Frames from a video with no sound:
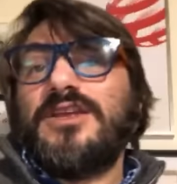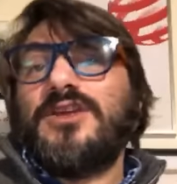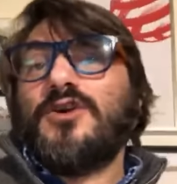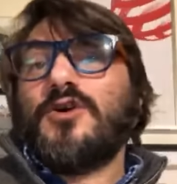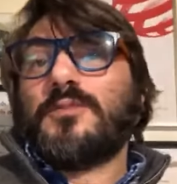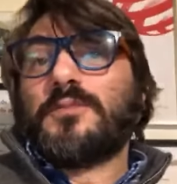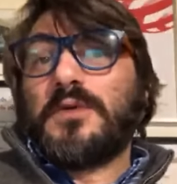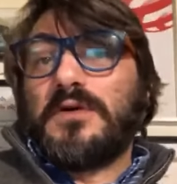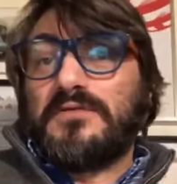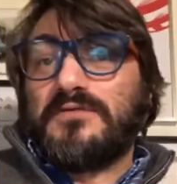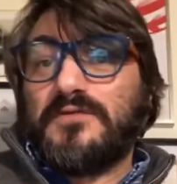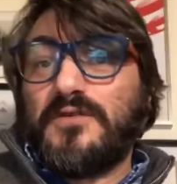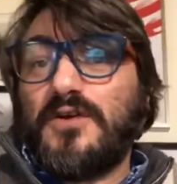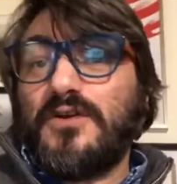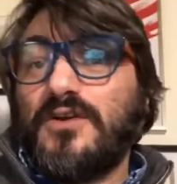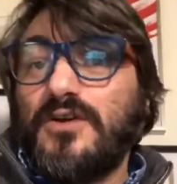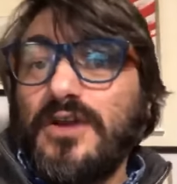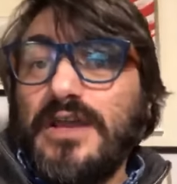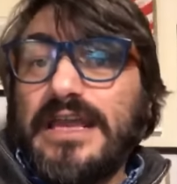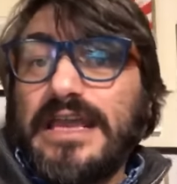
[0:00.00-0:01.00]
your
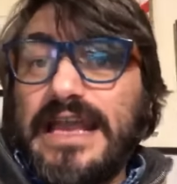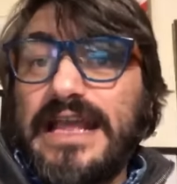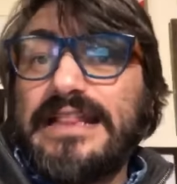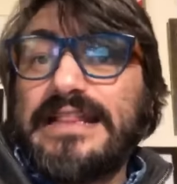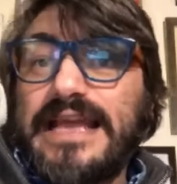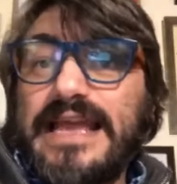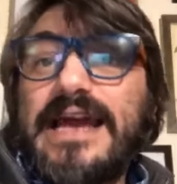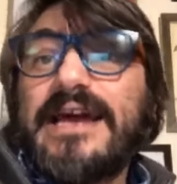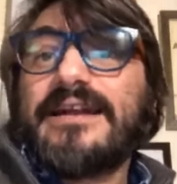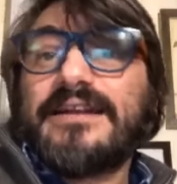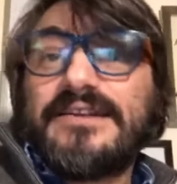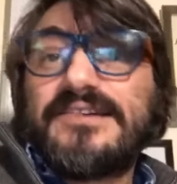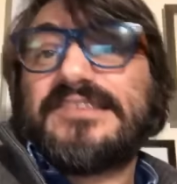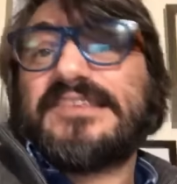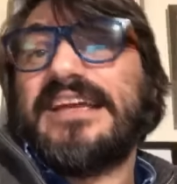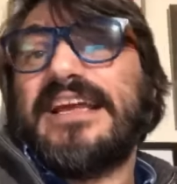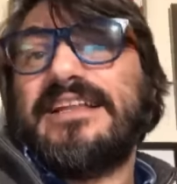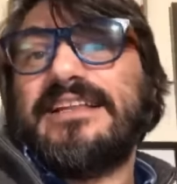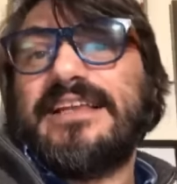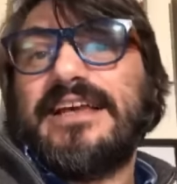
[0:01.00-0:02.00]
portfolio, and I
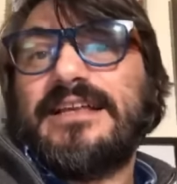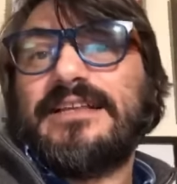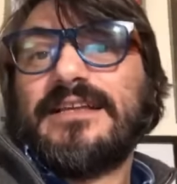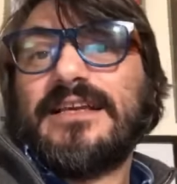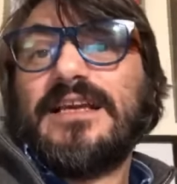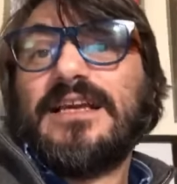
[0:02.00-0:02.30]
understand that,